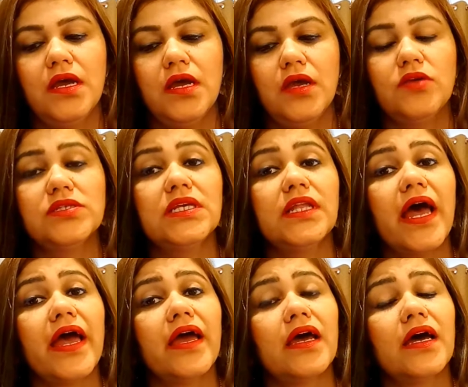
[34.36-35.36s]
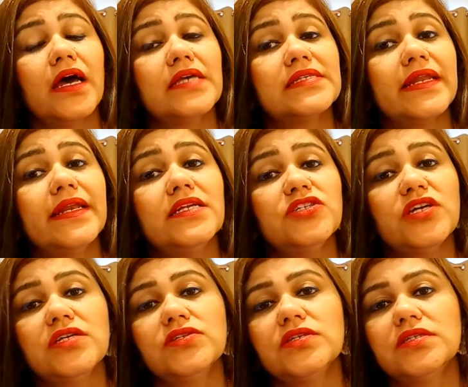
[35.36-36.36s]
You see, the uh, ascendant
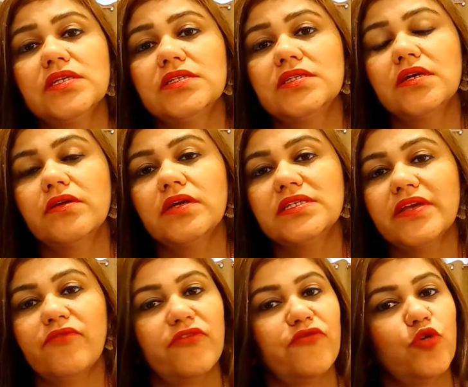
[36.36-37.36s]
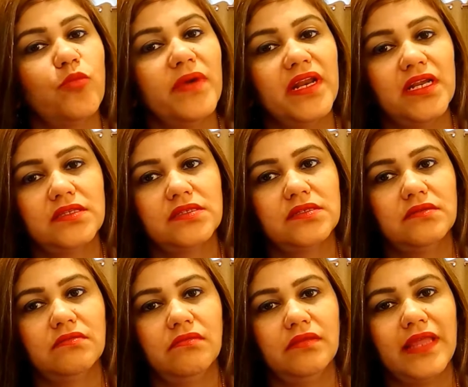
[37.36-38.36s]
changes its degrees every few
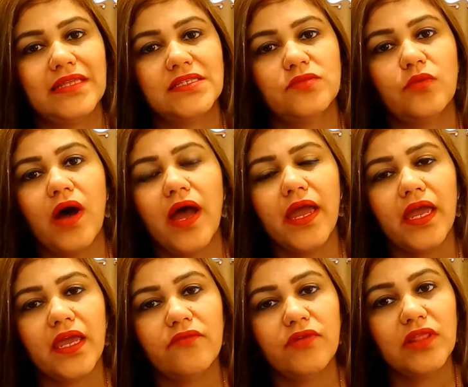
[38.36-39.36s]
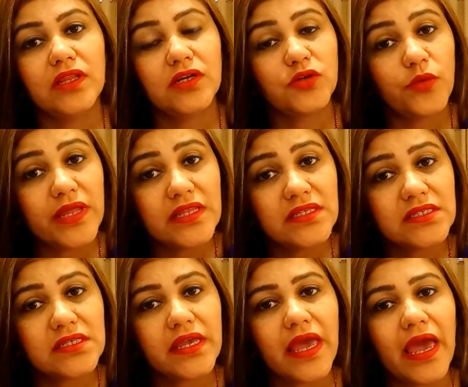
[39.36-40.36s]
minutes. That's why even the
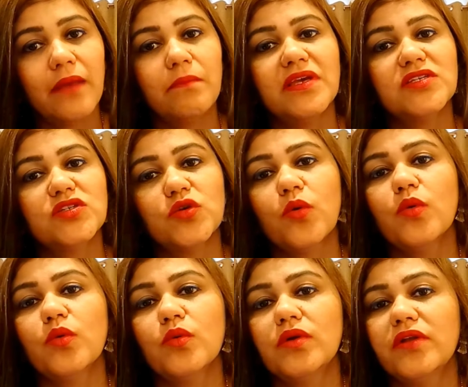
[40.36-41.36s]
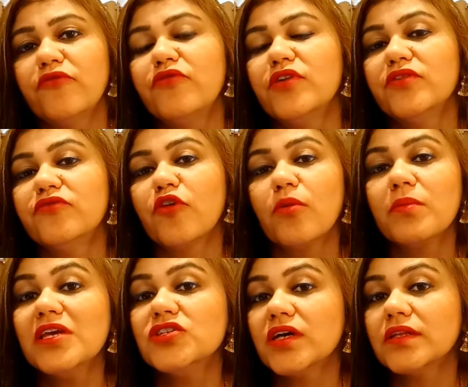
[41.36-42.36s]
twins can be so different from
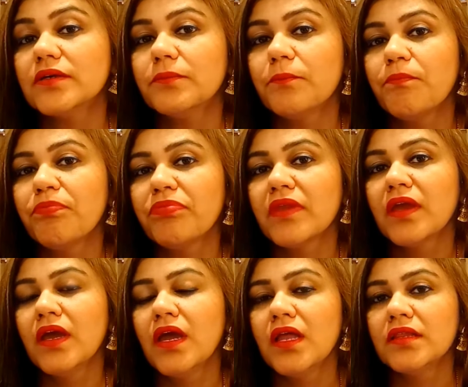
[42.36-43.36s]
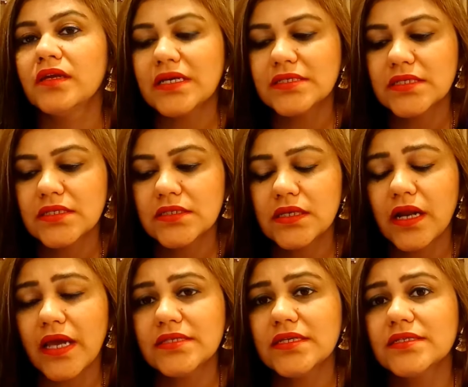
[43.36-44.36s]
each other. The rising, the
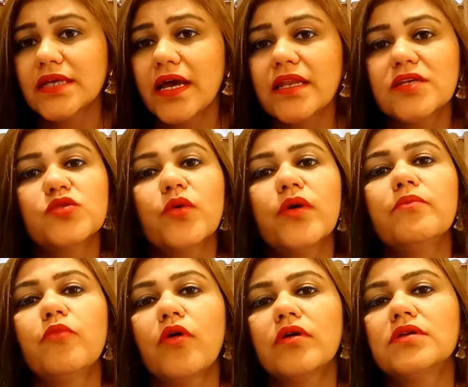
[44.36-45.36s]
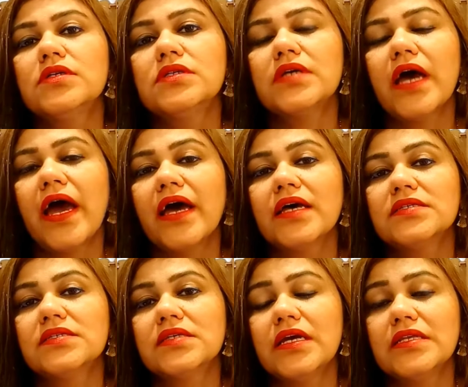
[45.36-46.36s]
rising sign is so important
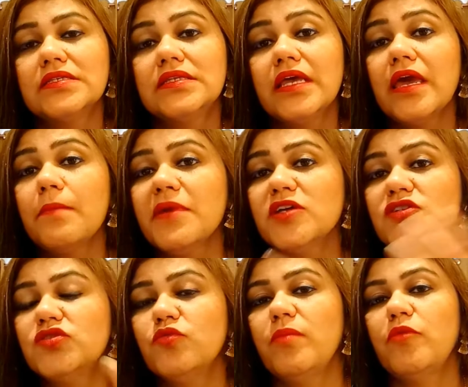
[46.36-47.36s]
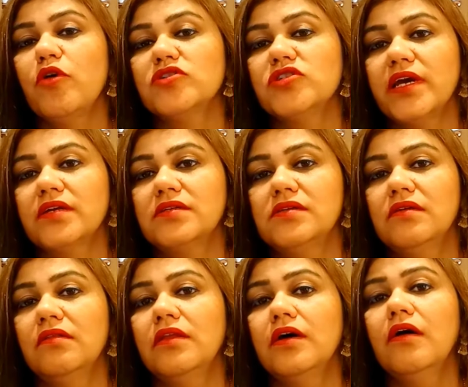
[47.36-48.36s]
as it's the image we project,
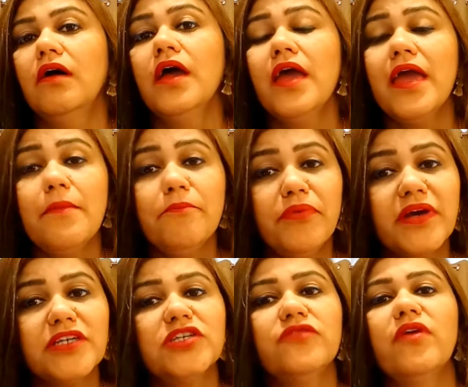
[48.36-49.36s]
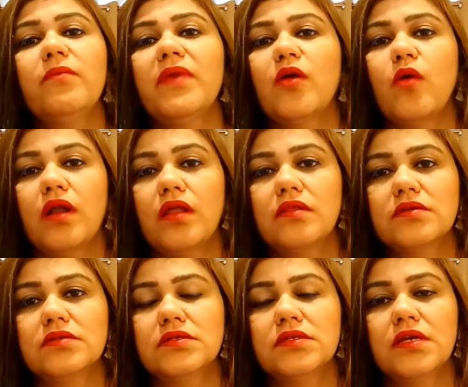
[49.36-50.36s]
the impression we make on
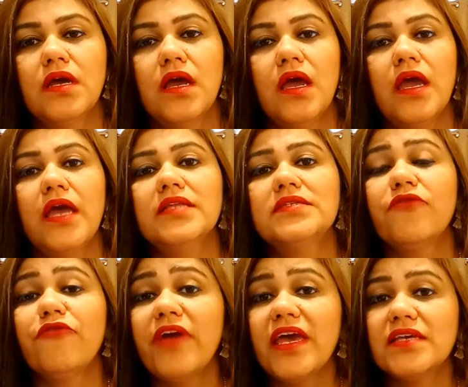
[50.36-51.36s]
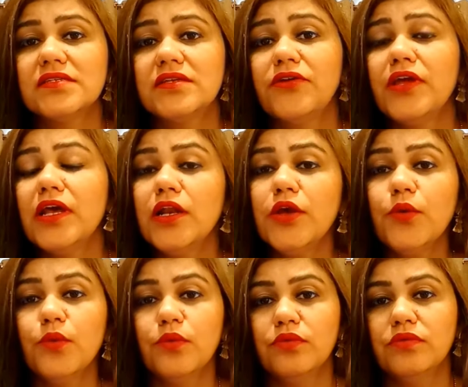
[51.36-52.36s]
others. It's a face, the real
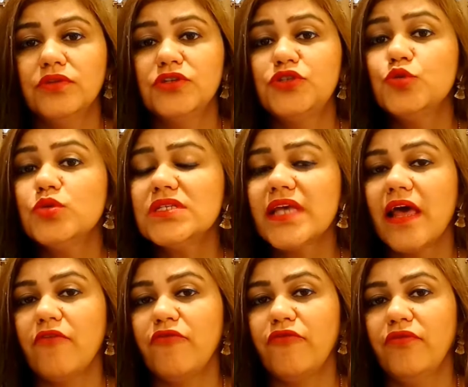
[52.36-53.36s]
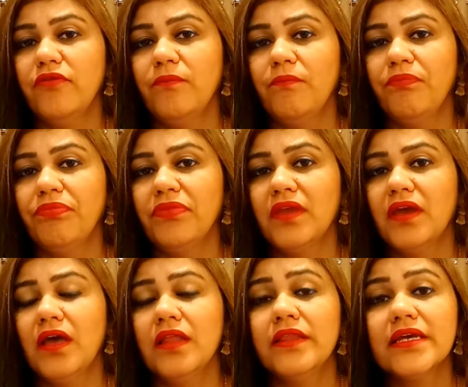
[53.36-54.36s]
you, the true self.
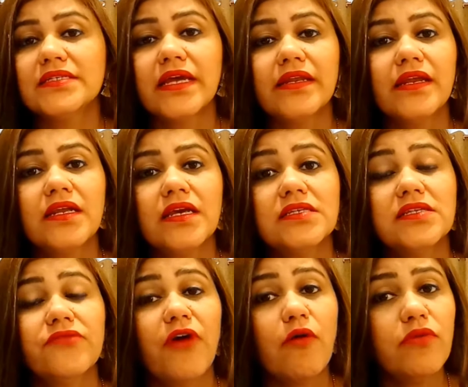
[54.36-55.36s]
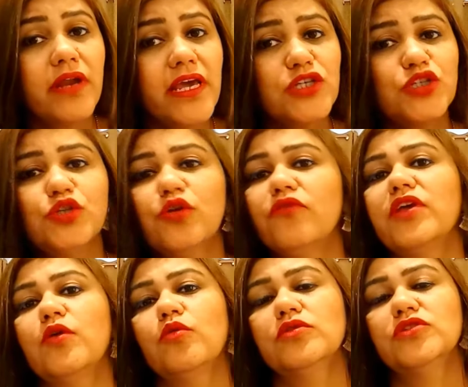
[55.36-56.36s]
The ascendant is the foundation of
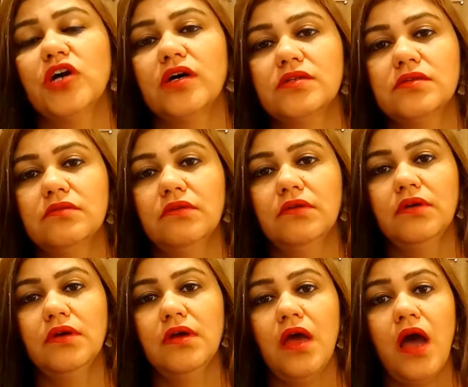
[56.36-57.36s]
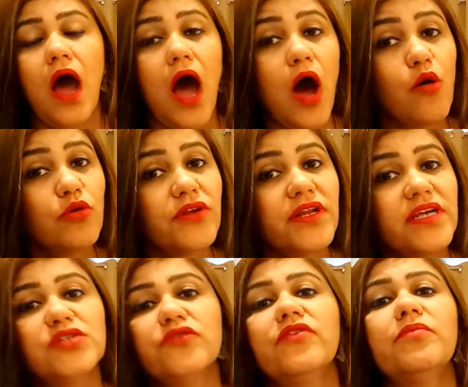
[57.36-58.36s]
the whole chart. How the
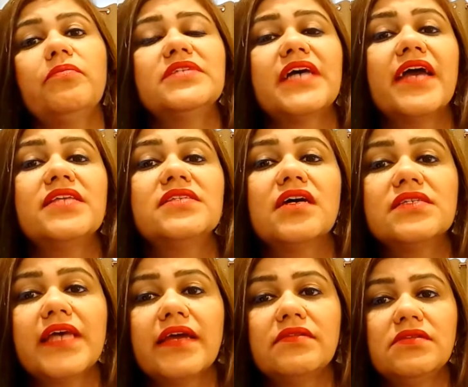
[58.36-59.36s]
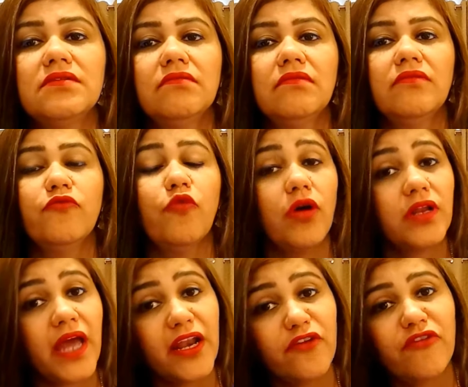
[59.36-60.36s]
rest of the signs are set
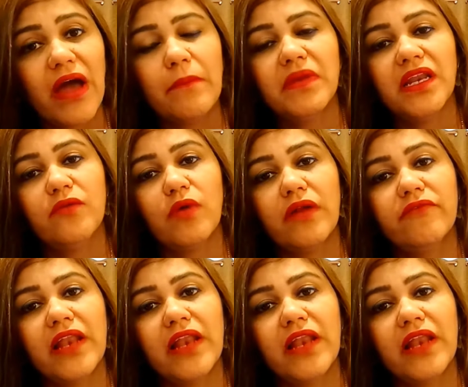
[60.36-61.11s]
what kind of family one will